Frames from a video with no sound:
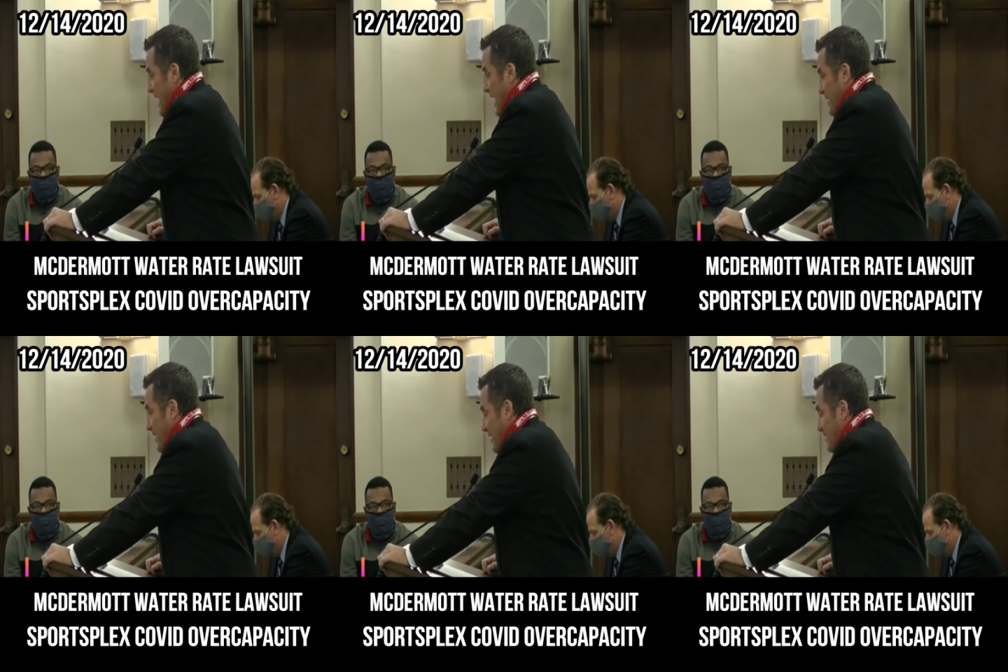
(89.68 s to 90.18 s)

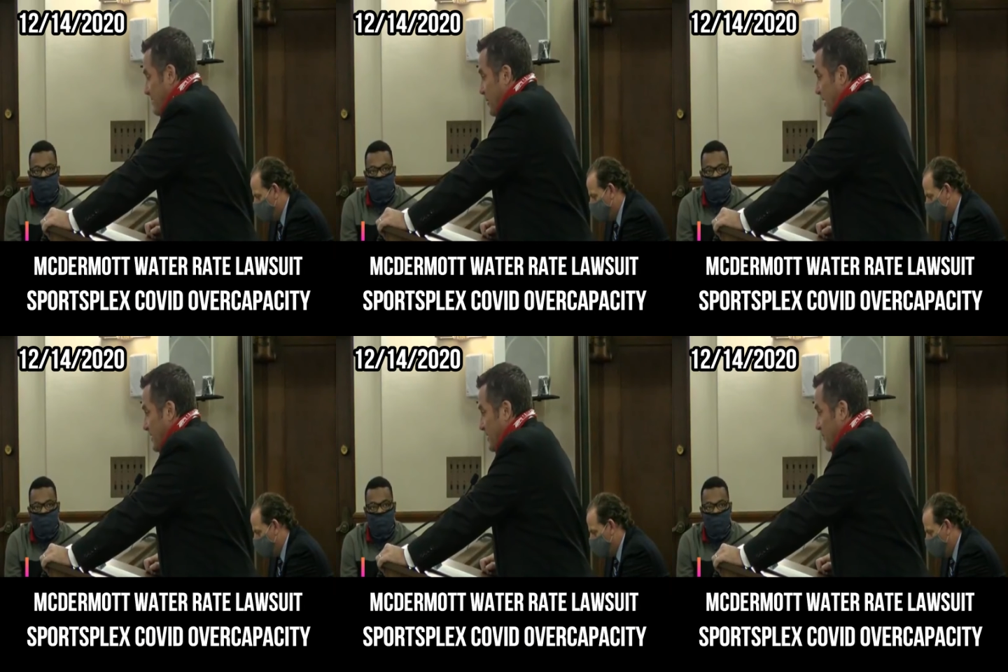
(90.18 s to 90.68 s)
not
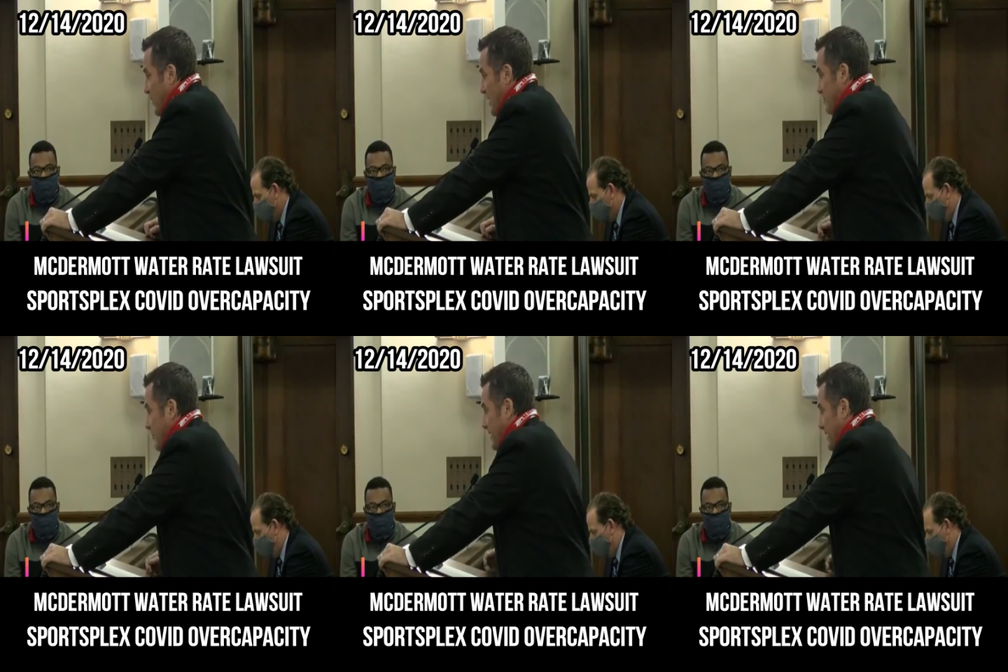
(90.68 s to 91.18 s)
unexpected. We
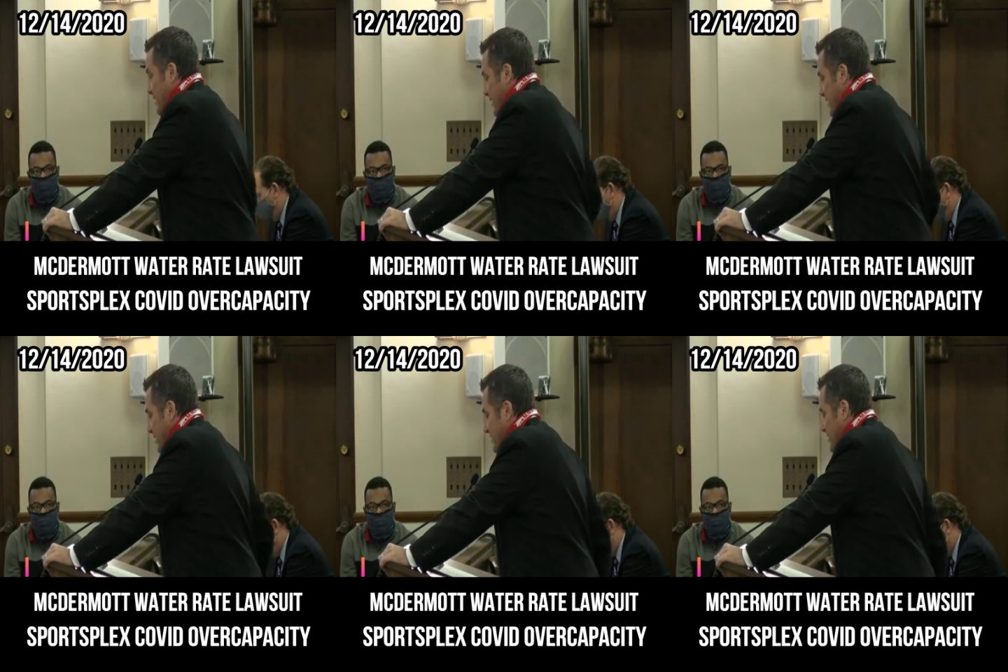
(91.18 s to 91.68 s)
expected
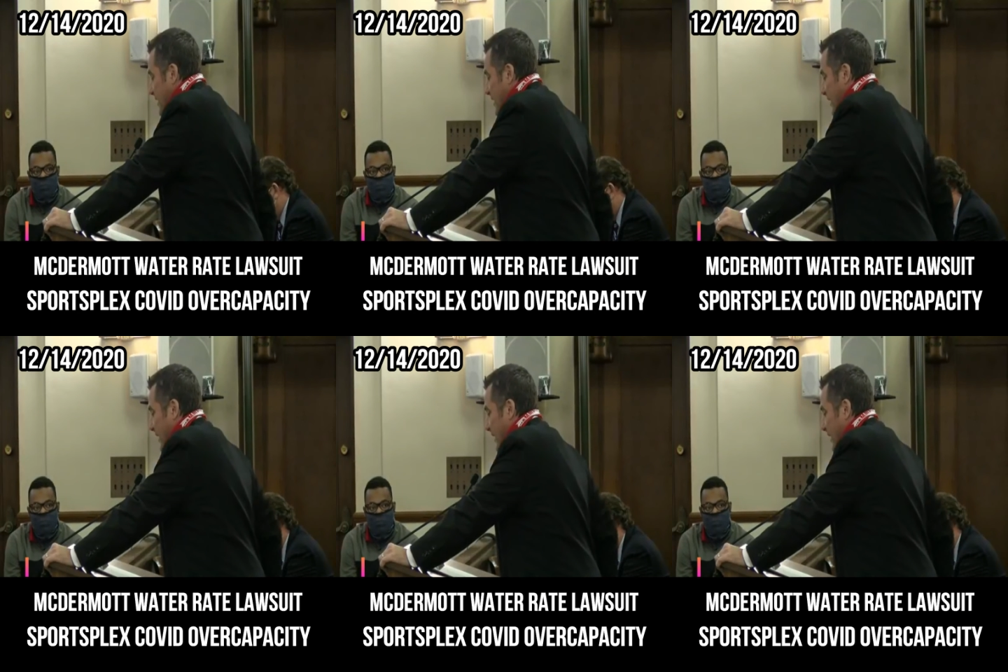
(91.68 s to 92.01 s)
this.